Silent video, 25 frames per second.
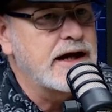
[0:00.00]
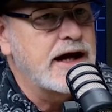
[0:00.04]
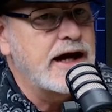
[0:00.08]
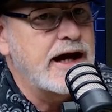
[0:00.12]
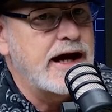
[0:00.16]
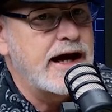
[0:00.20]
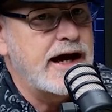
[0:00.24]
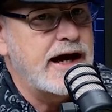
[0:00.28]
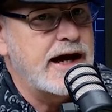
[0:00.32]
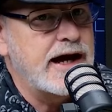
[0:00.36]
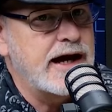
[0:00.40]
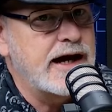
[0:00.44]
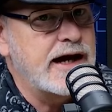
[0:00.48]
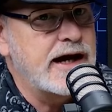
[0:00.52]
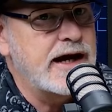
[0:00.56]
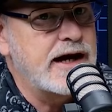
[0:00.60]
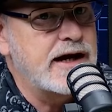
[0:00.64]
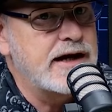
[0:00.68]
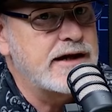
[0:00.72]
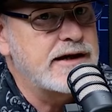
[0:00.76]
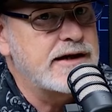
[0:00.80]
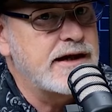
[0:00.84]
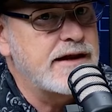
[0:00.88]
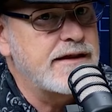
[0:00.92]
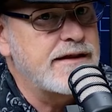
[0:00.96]

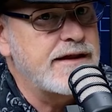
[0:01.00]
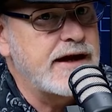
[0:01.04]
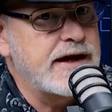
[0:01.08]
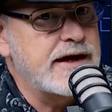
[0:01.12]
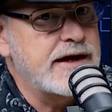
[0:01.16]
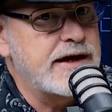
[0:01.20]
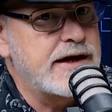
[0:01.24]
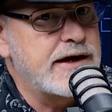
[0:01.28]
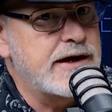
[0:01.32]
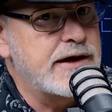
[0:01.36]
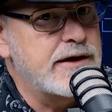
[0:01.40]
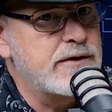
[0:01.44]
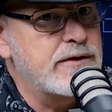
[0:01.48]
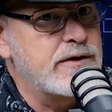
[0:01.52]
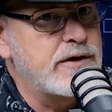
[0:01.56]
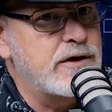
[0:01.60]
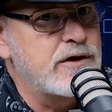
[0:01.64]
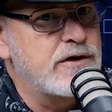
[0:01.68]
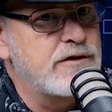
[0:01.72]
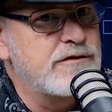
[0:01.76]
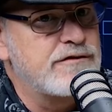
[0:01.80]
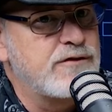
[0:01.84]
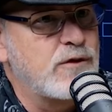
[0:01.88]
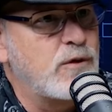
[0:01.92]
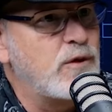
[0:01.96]
and they hear her
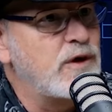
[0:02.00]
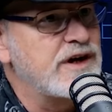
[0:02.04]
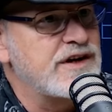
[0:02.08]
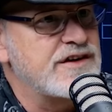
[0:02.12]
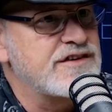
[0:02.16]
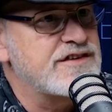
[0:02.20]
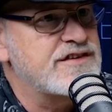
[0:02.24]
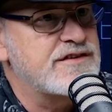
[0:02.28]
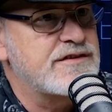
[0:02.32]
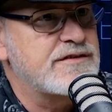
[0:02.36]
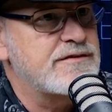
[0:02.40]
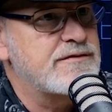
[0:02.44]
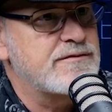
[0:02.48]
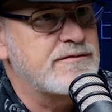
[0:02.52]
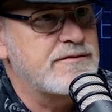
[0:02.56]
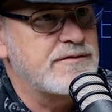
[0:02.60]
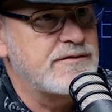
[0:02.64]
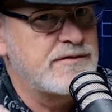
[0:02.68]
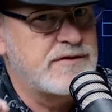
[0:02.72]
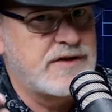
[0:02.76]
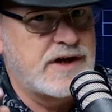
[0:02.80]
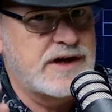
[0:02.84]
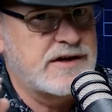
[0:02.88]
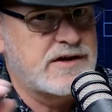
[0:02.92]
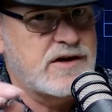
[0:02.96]
voice
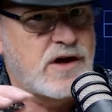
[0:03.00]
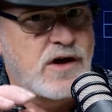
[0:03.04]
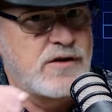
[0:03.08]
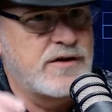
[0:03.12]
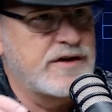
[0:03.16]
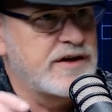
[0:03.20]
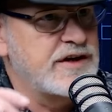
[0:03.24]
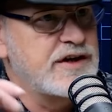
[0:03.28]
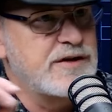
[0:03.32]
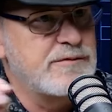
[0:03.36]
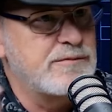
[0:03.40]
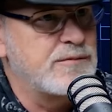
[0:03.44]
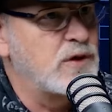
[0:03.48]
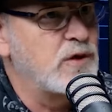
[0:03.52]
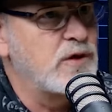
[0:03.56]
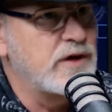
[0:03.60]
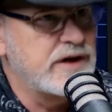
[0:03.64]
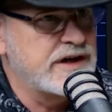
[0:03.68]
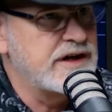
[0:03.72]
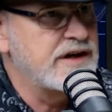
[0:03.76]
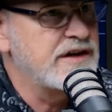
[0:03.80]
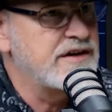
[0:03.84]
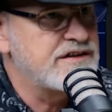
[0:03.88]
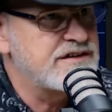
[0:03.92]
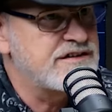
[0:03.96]
like calling the
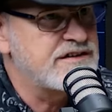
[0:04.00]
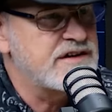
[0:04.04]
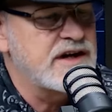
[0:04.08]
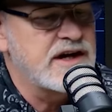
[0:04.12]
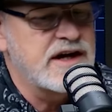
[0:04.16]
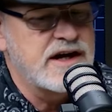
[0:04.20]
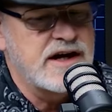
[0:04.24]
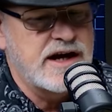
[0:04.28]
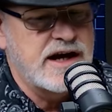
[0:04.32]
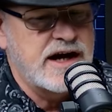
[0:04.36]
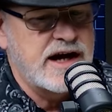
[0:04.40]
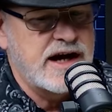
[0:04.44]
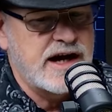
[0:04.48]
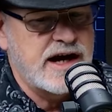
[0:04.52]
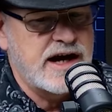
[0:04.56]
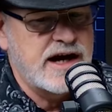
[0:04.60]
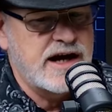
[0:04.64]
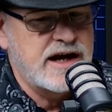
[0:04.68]
employees. And